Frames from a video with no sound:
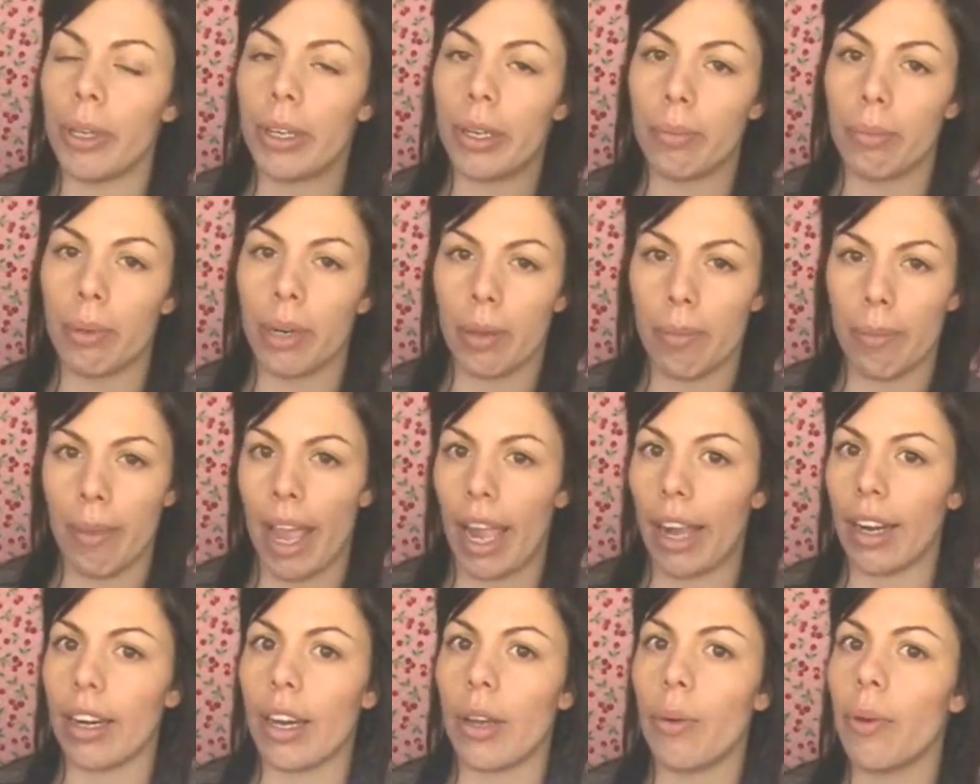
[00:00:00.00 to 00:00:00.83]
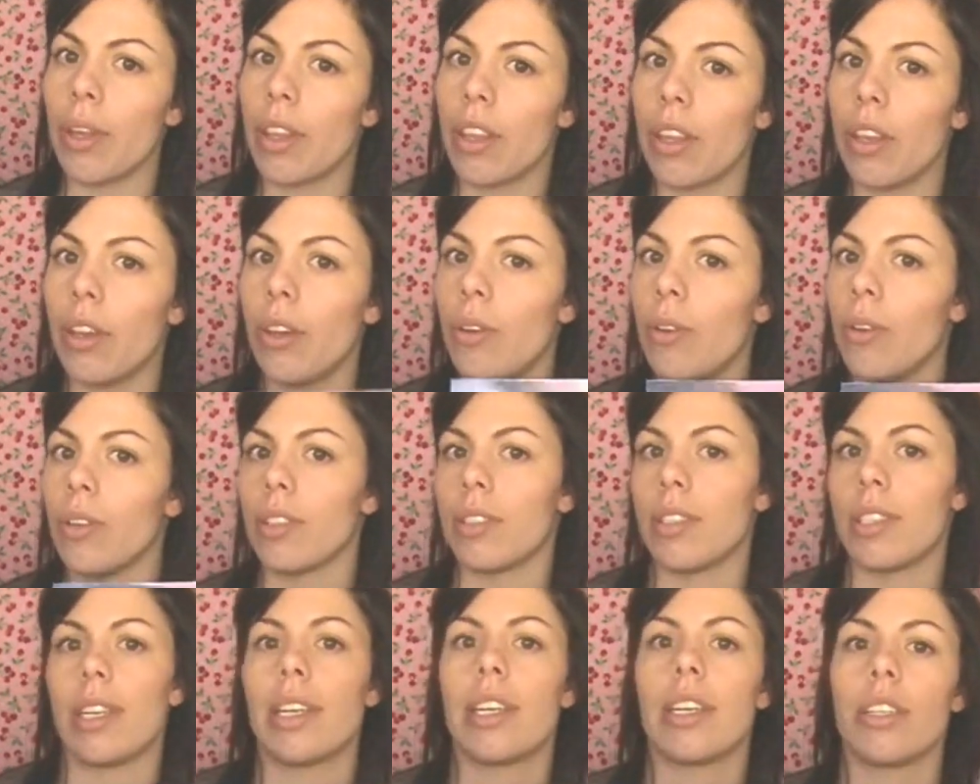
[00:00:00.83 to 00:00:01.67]
You can bring a magnet with you
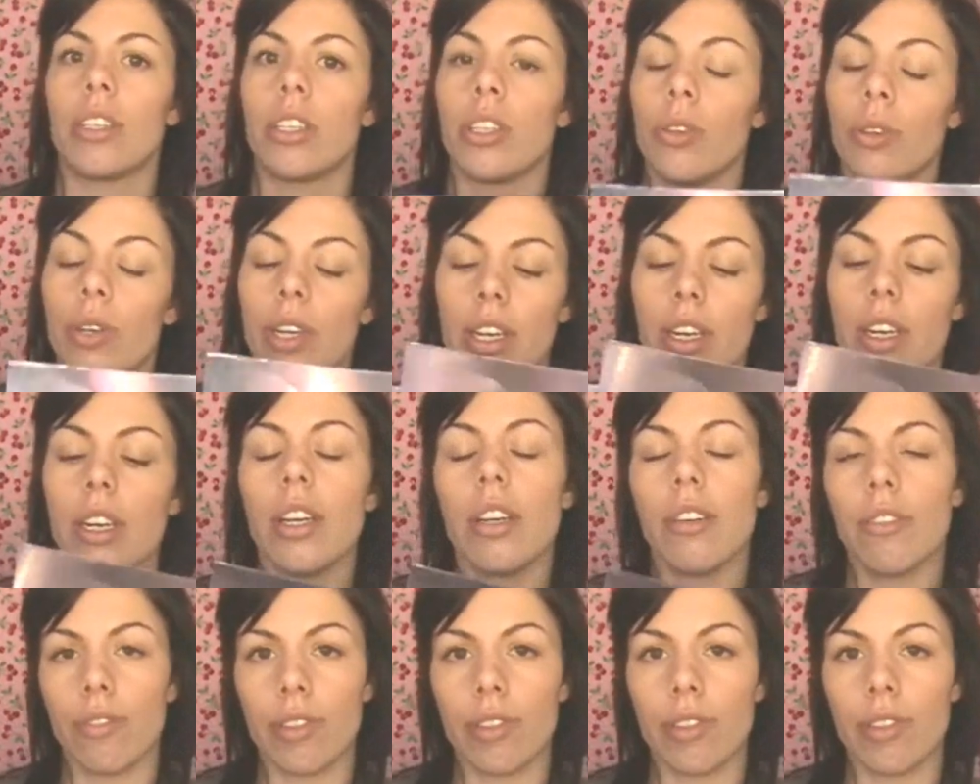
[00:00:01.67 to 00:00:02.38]
and stick it to it.